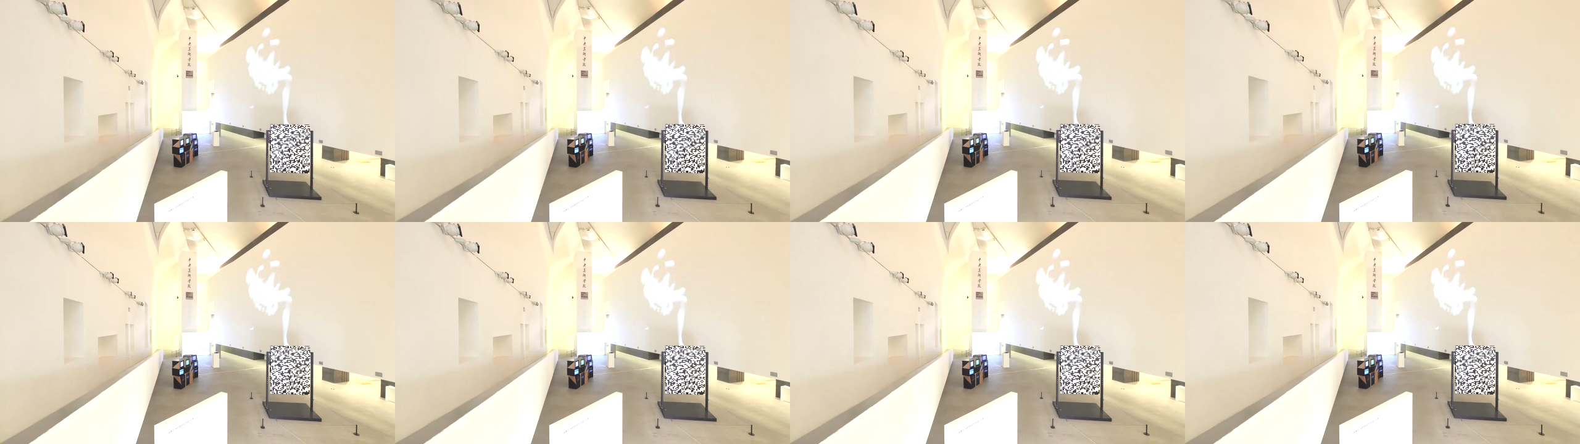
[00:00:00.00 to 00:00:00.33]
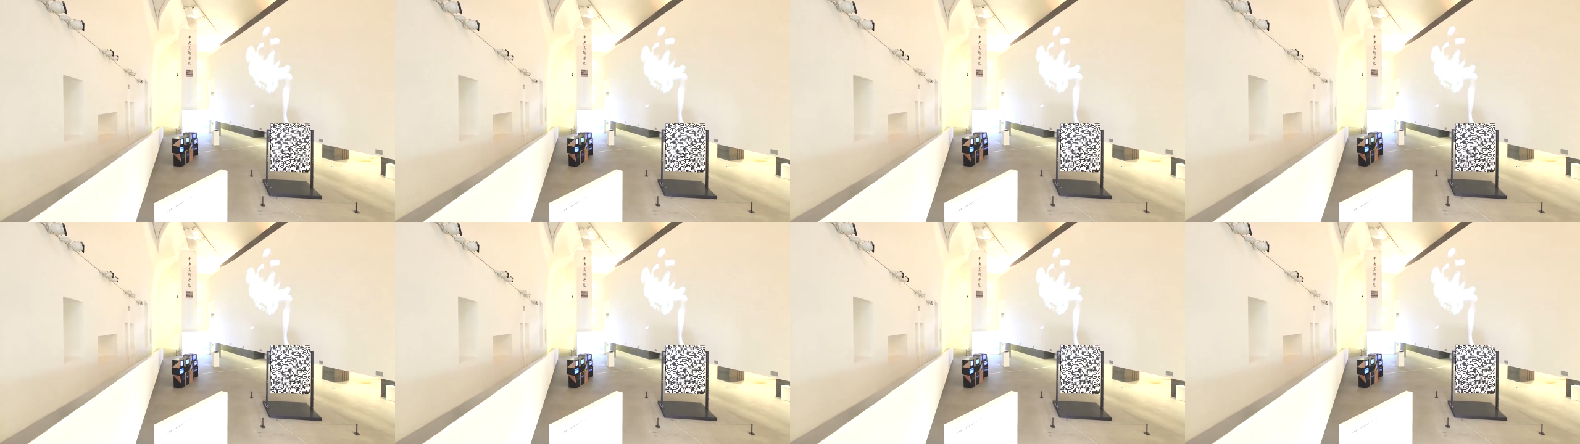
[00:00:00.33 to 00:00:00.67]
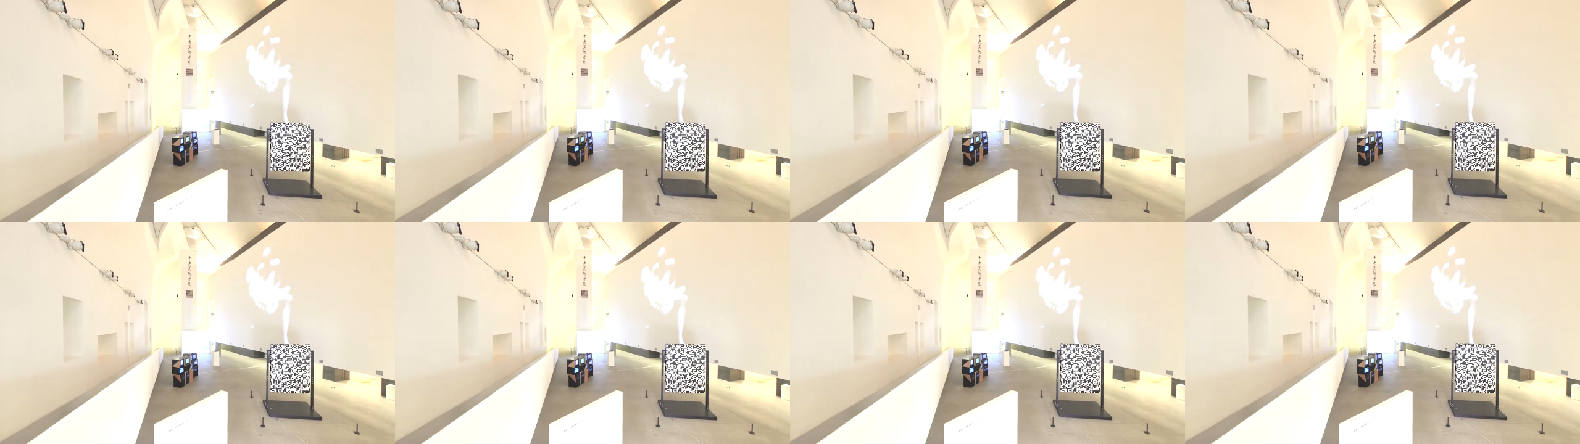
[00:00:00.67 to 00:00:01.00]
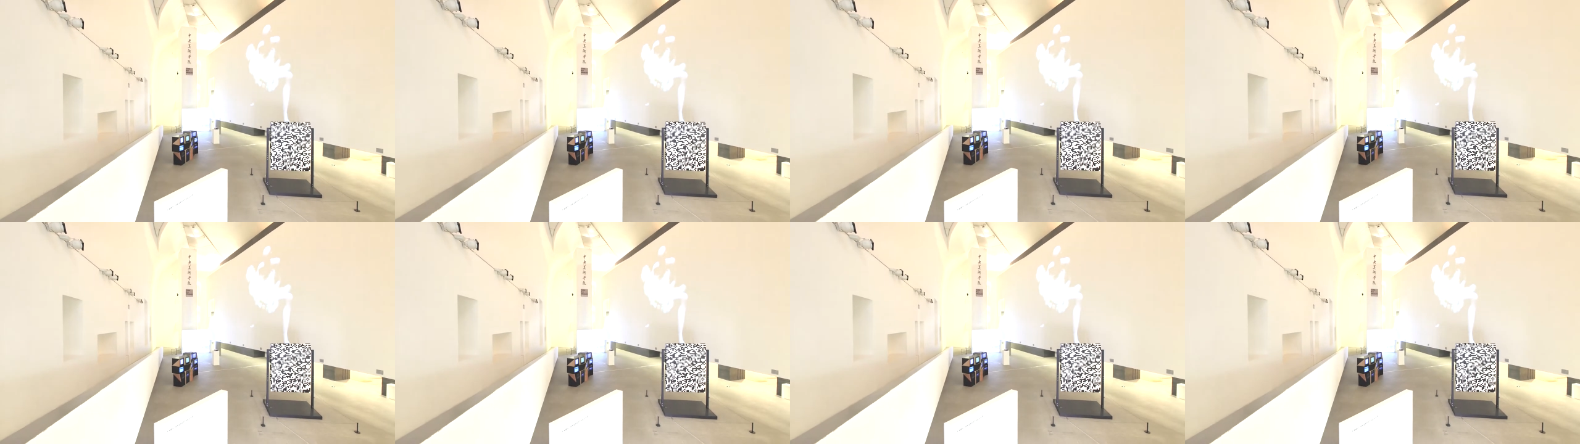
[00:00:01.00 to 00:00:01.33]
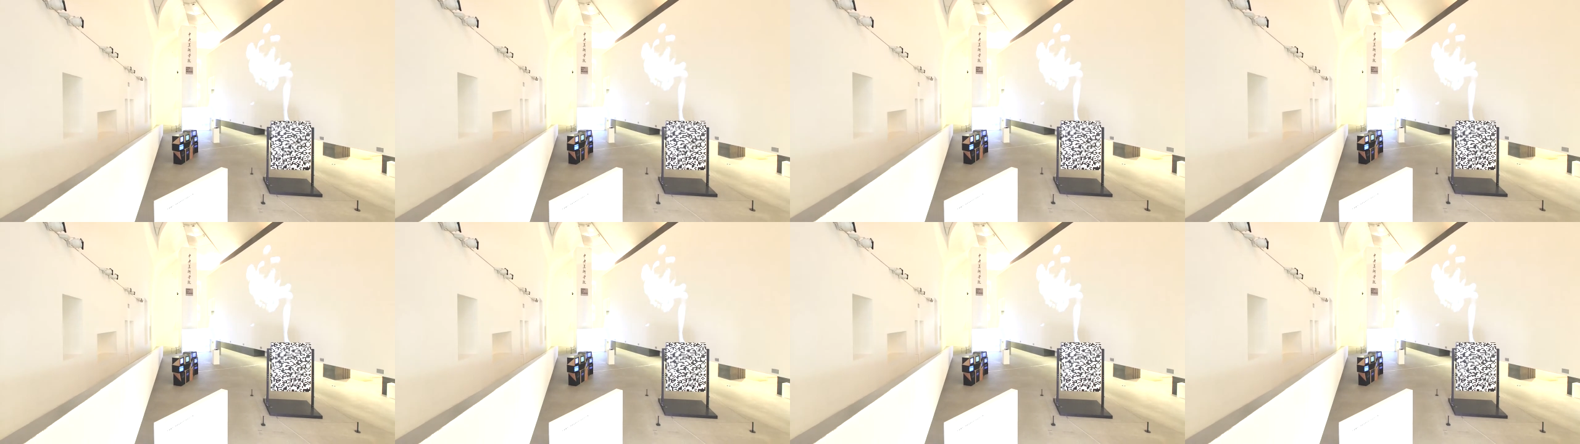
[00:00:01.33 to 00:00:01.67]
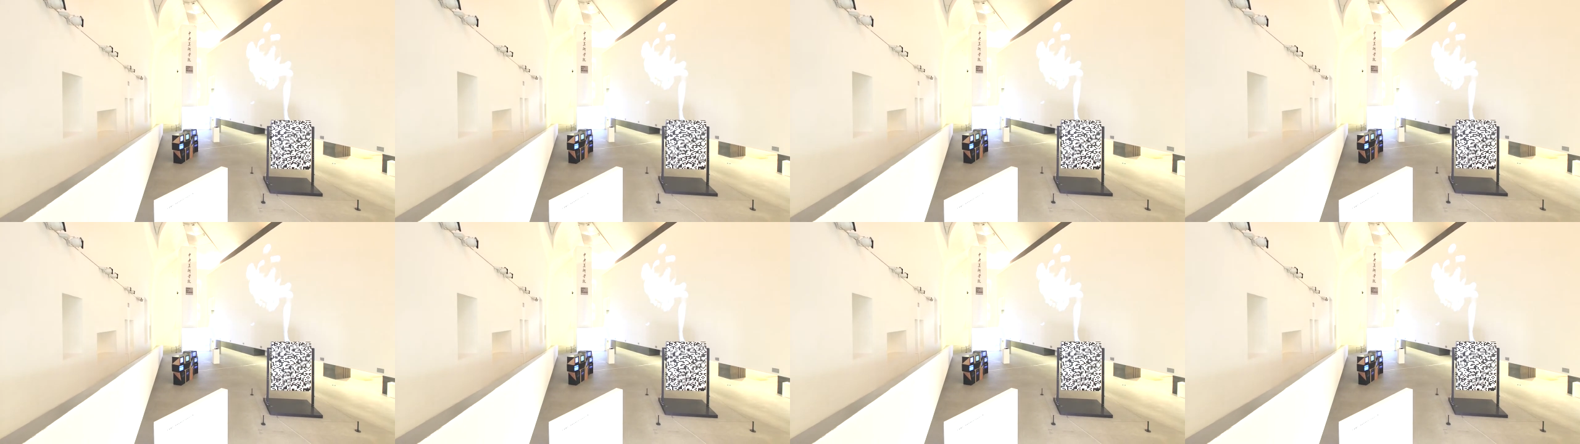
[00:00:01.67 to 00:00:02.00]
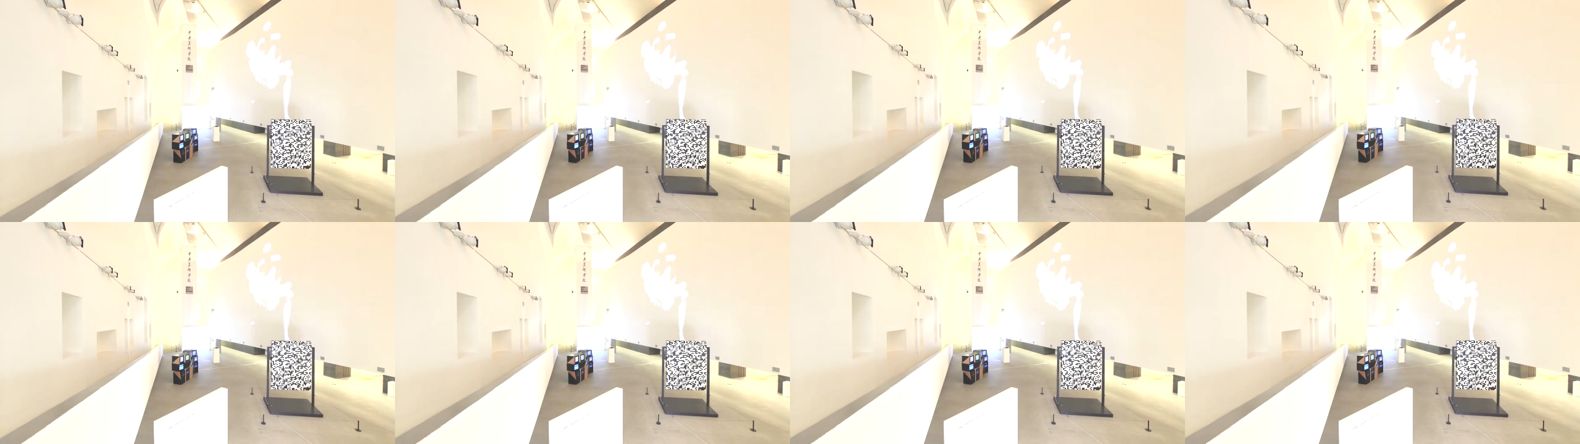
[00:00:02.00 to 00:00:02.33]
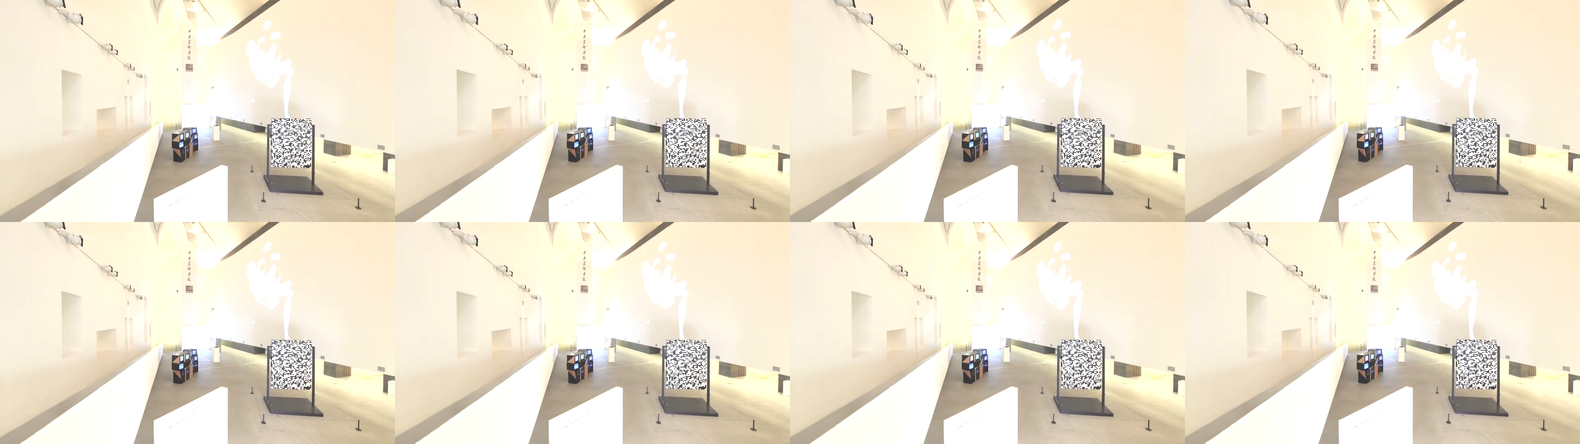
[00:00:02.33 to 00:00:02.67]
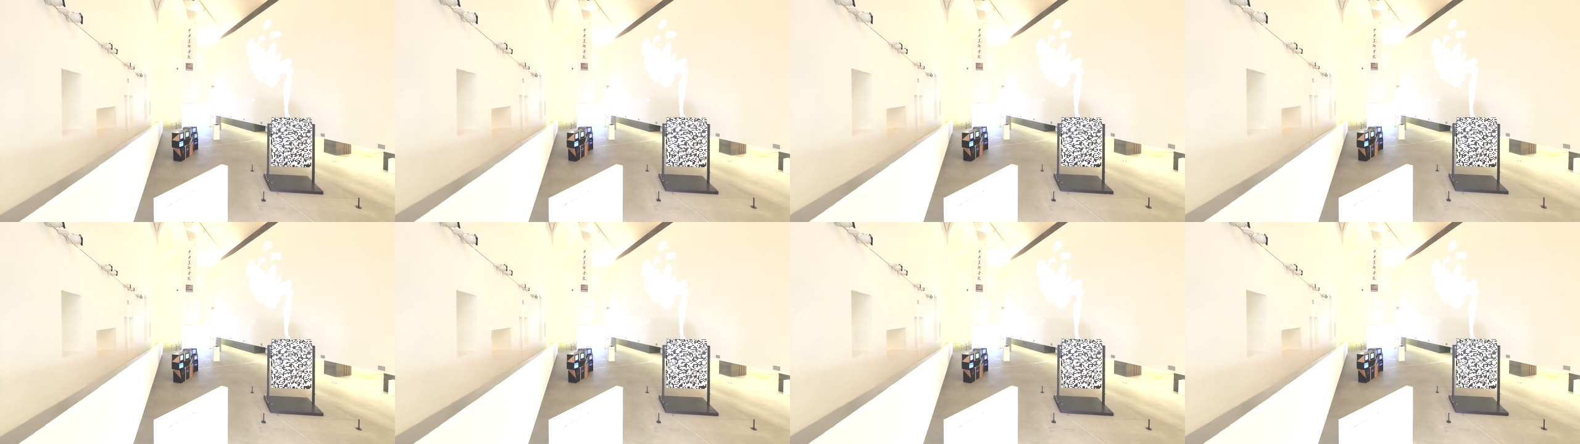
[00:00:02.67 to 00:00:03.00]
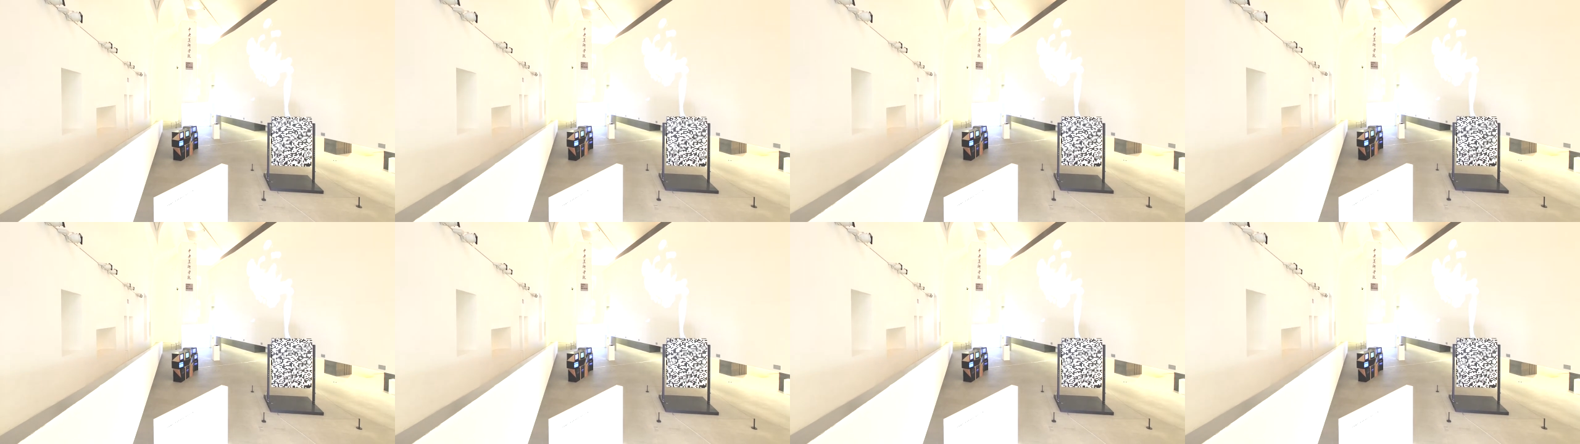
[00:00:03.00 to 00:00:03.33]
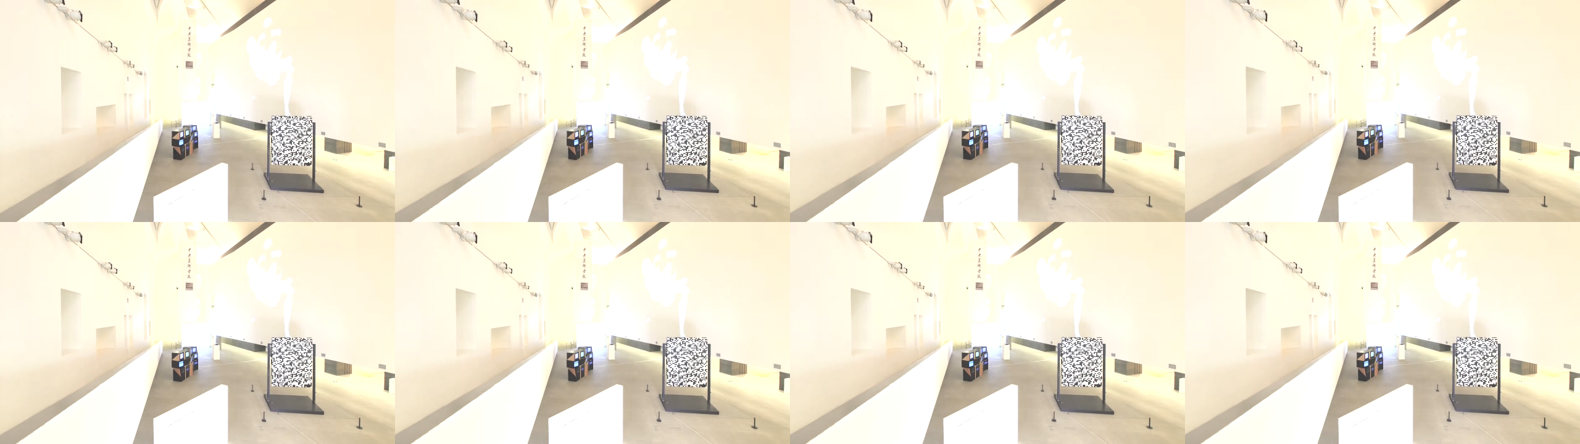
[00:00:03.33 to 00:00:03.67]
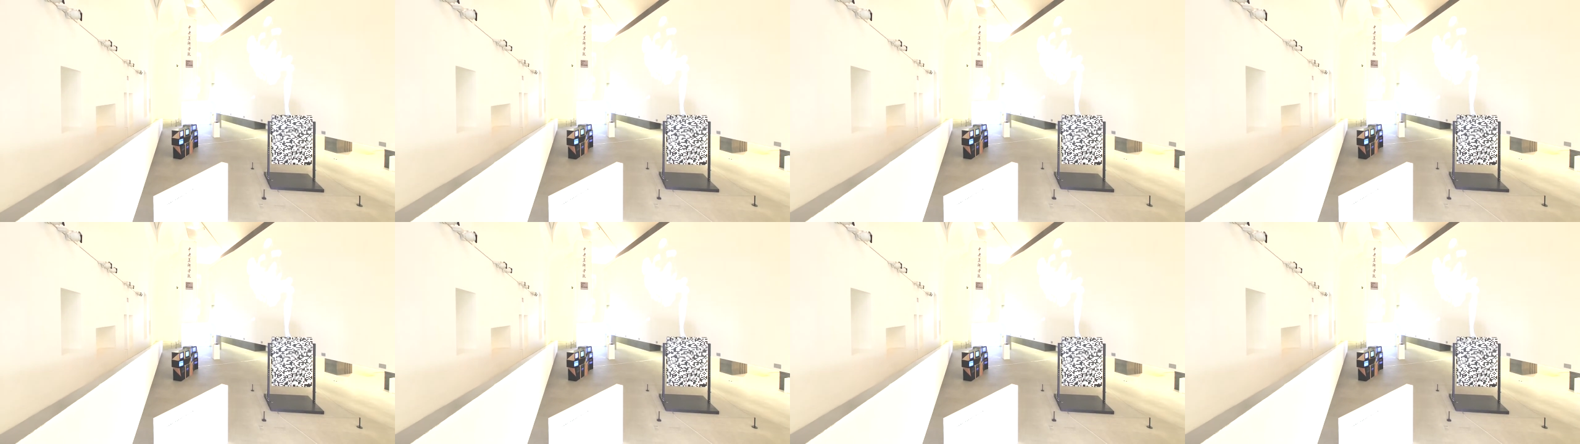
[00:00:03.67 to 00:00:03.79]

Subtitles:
(no speaker visible)